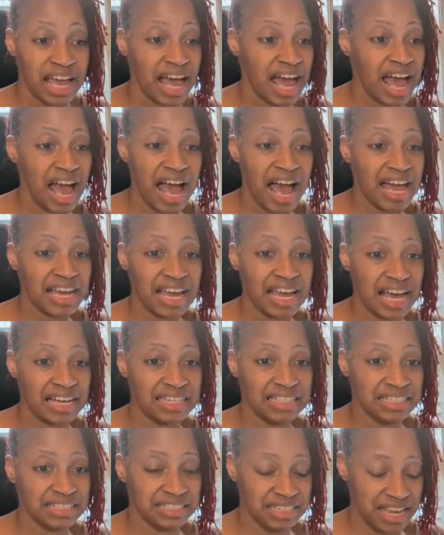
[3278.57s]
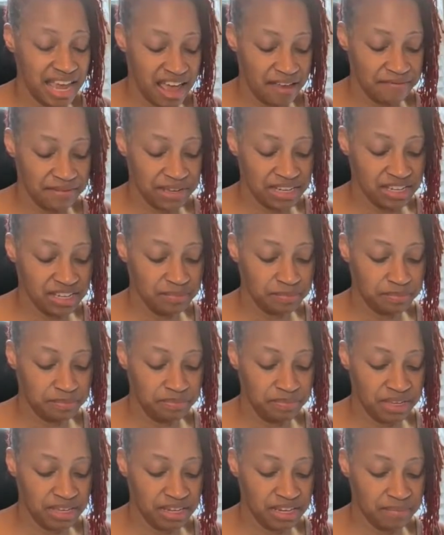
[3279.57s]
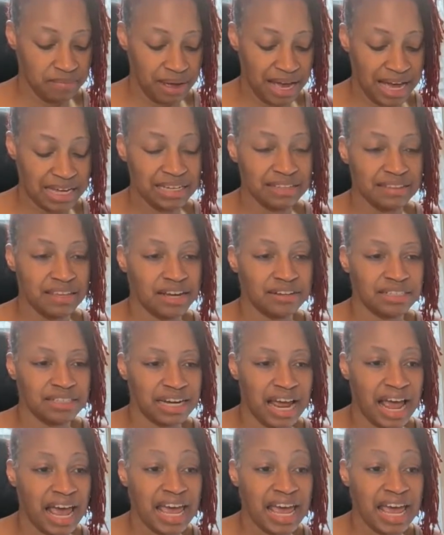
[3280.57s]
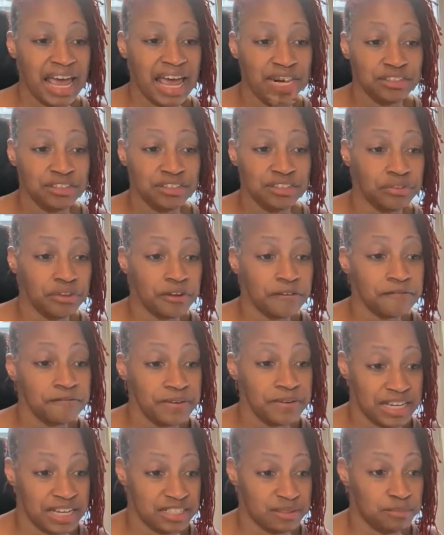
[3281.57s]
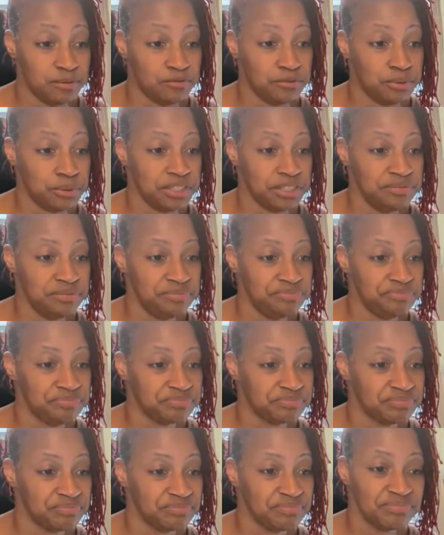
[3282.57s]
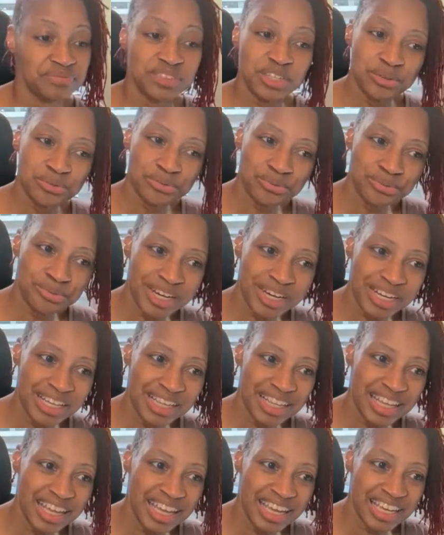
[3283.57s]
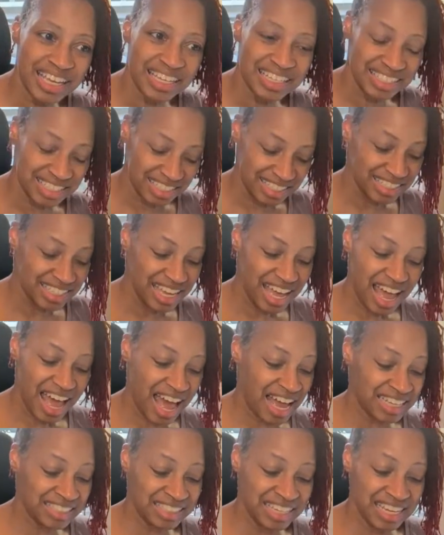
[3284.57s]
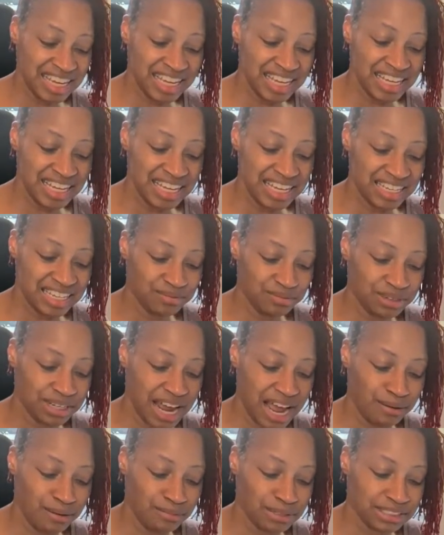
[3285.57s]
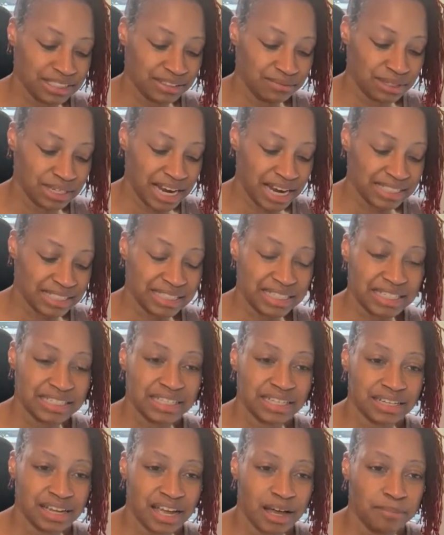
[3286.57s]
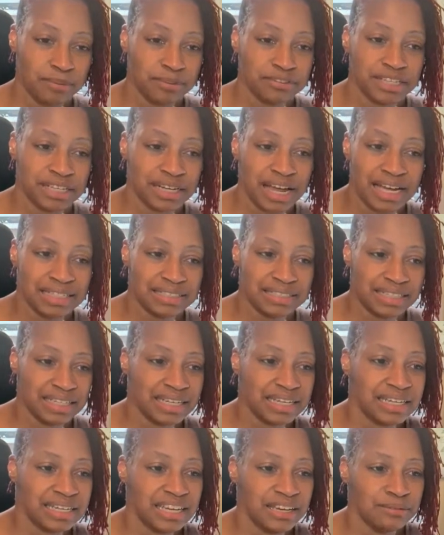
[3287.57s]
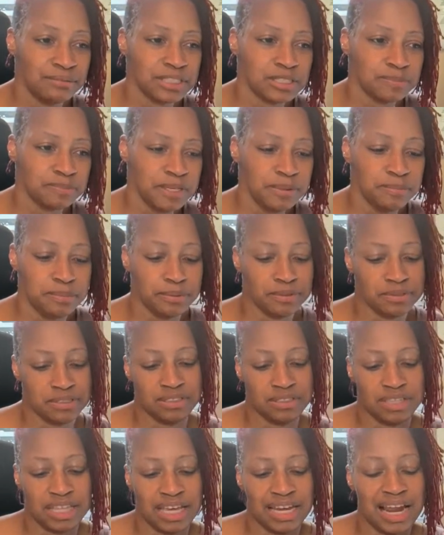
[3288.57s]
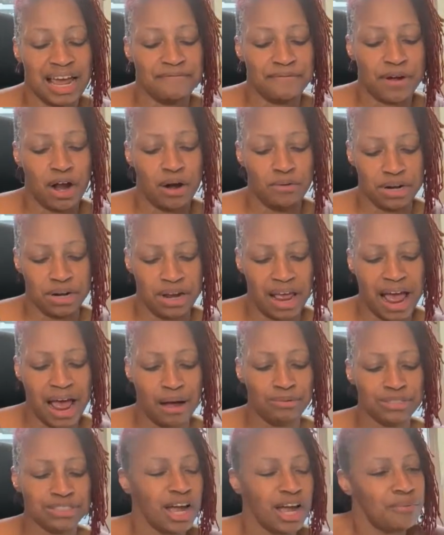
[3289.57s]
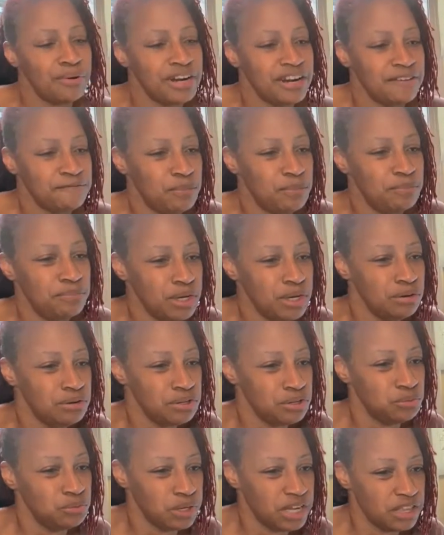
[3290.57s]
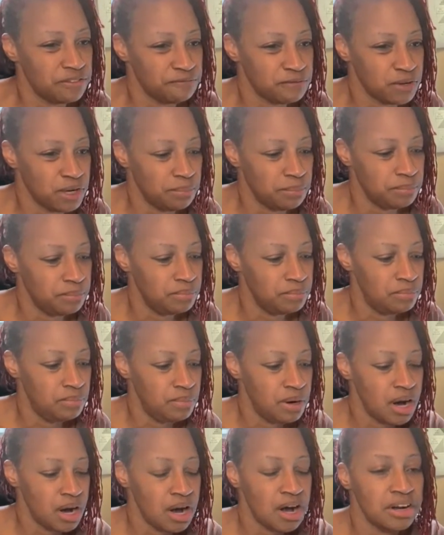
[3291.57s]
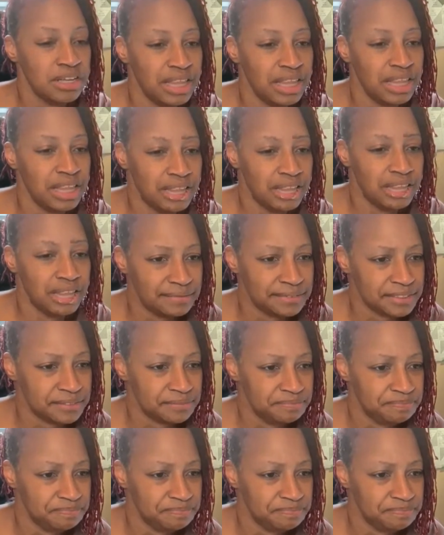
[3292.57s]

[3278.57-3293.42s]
I didn't have anybody there that I hadn't known their face before. Really? I didn't. When I did the couple that I did, it was people that I was already familiar with from her lives.